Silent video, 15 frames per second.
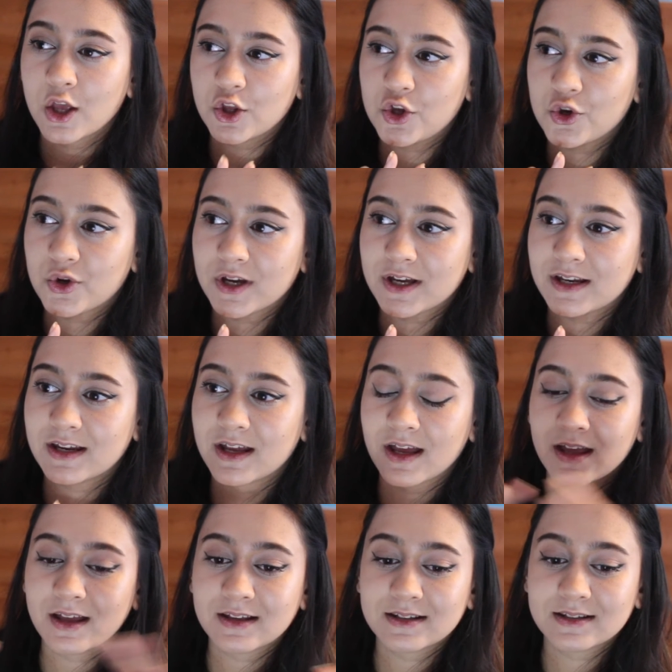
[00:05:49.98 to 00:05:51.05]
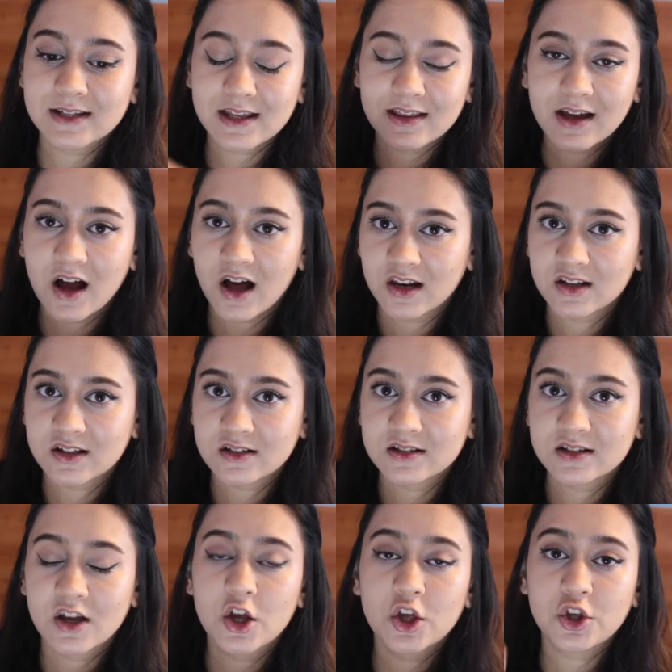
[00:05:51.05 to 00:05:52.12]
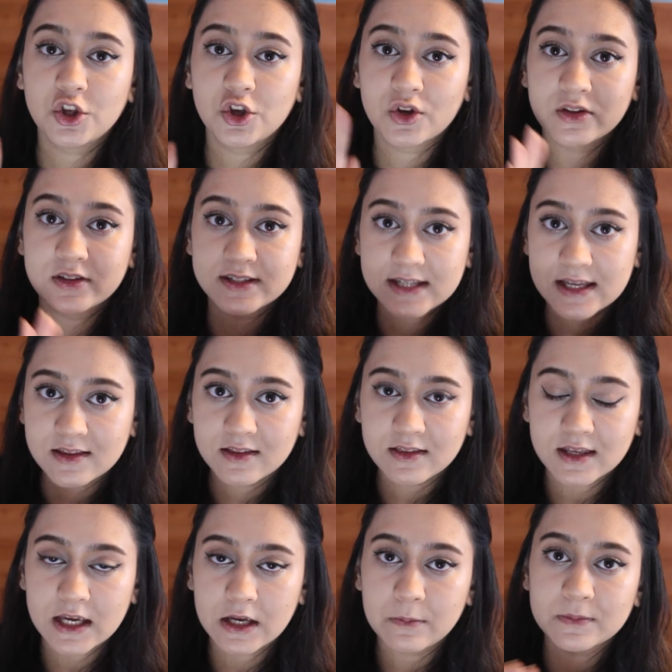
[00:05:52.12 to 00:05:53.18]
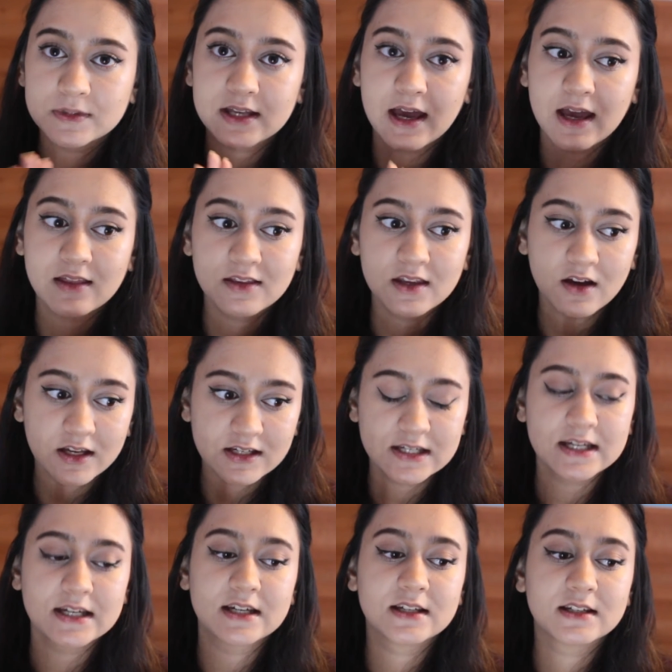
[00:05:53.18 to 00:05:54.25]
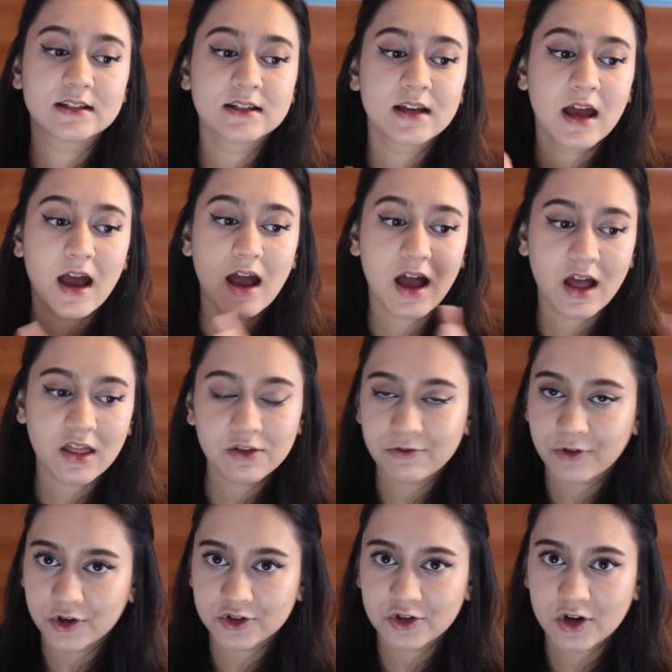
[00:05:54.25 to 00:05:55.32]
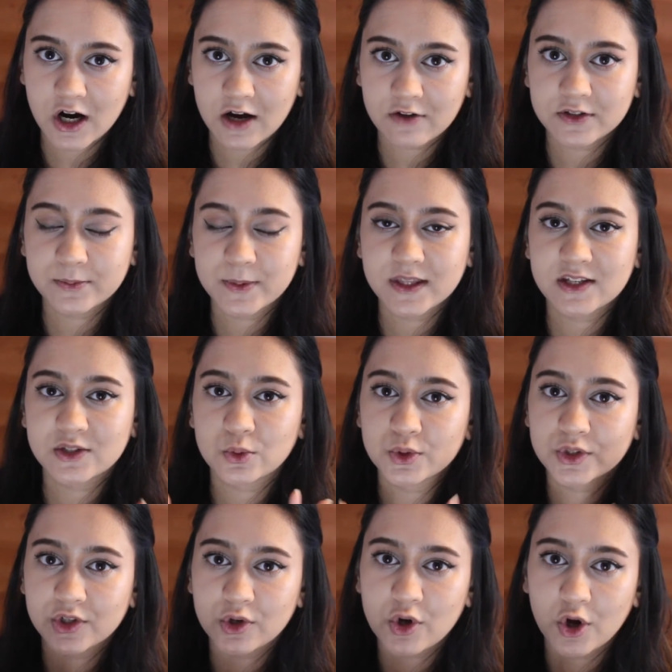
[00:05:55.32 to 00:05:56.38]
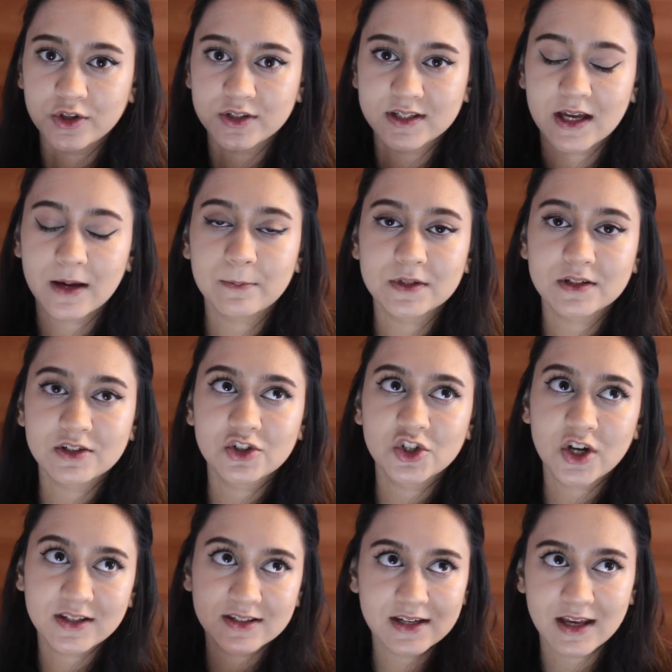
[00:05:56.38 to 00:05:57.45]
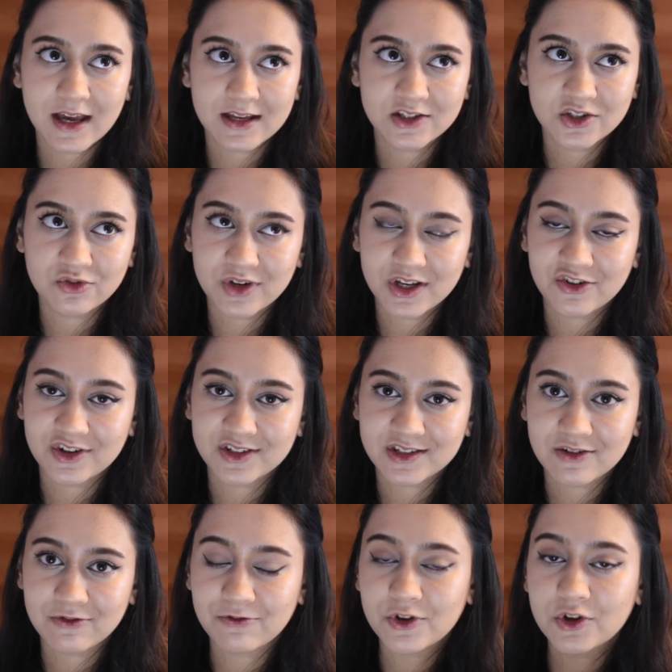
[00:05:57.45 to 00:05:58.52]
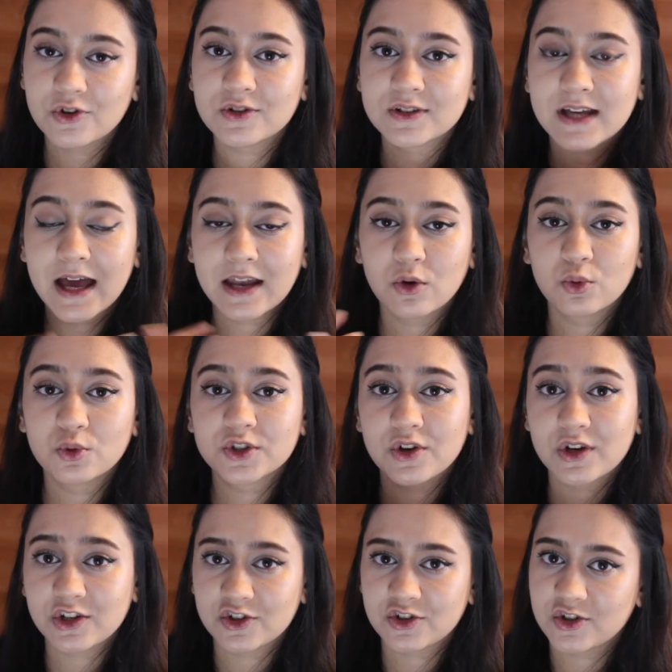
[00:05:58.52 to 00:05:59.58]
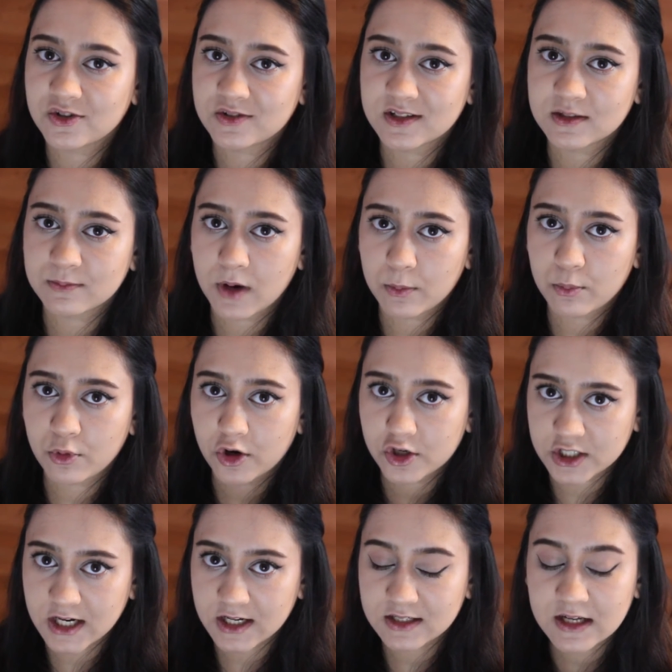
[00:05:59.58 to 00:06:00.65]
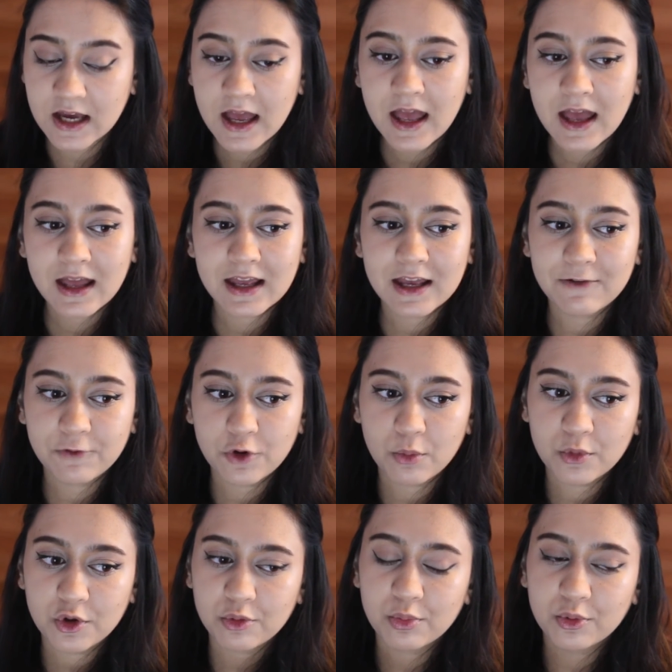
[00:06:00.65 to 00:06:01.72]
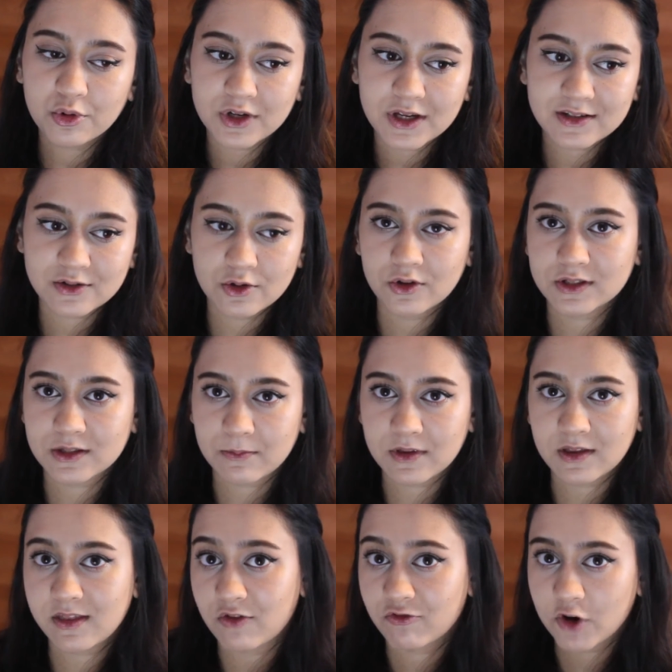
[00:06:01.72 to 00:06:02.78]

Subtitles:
you can see the colours, you can see the themes and the ideas and the photographs, but there's also concept just in case the reader is confused, and it also introduces my project. If your mood board is not something that